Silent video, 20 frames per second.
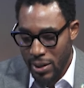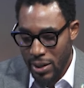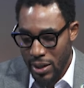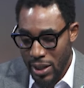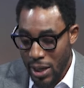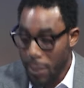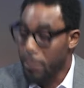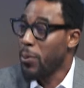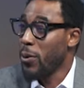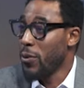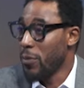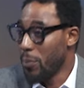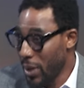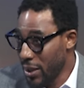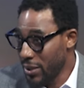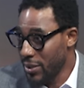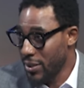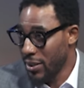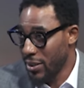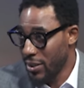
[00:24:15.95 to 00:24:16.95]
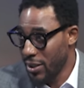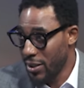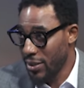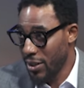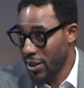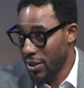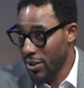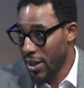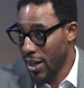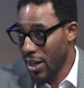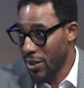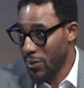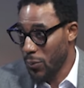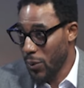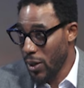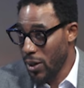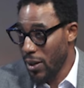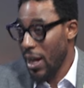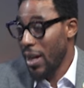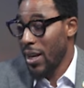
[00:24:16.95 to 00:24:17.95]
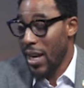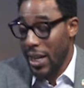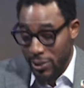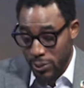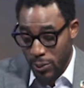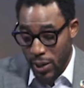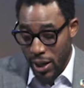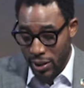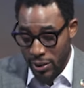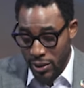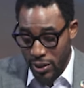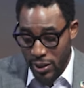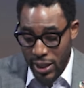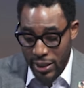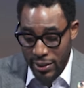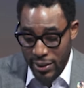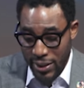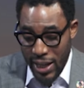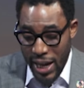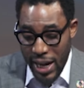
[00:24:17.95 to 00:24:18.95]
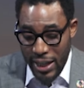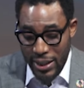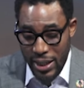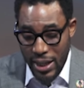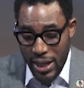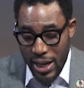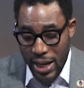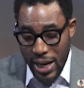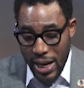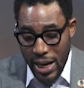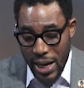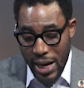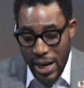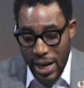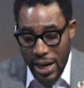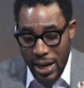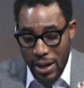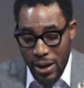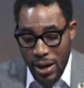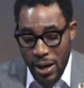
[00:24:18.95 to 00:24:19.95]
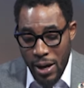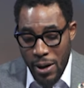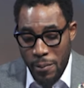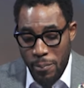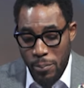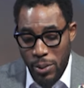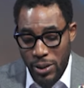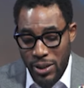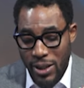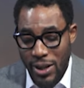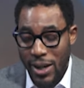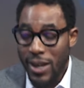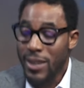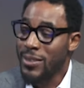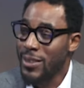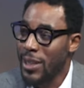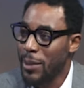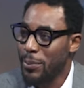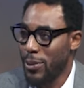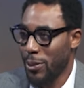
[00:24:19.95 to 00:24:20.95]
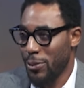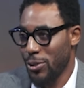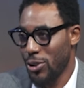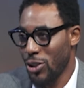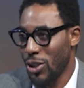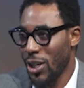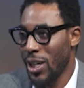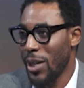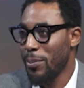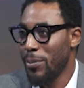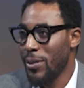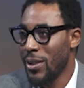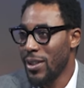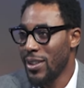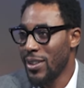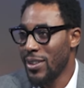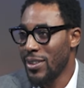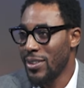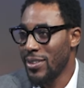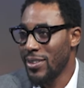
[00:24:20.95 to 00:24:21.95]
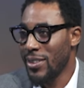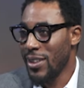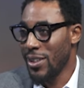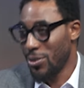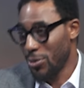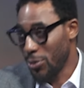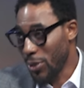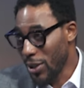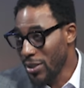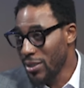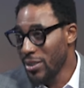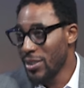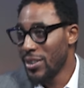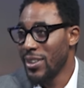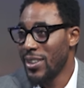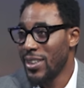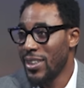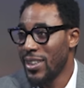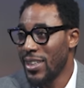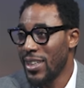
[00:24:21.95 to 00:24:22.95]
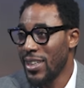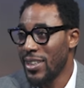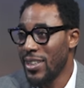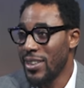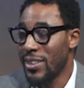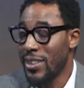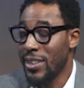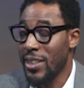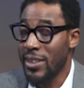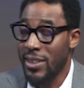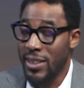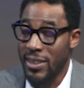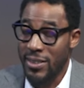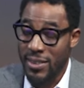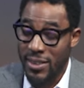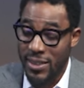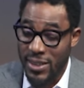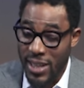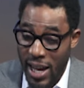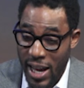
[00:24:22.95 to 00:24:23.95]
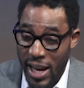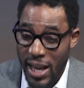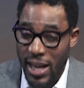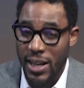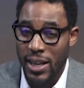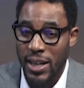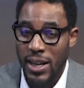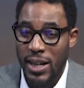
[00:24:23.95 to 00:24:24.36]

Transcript: improvements in this area as well. I like to acknowledge that. But the concept of shame is real. It is there.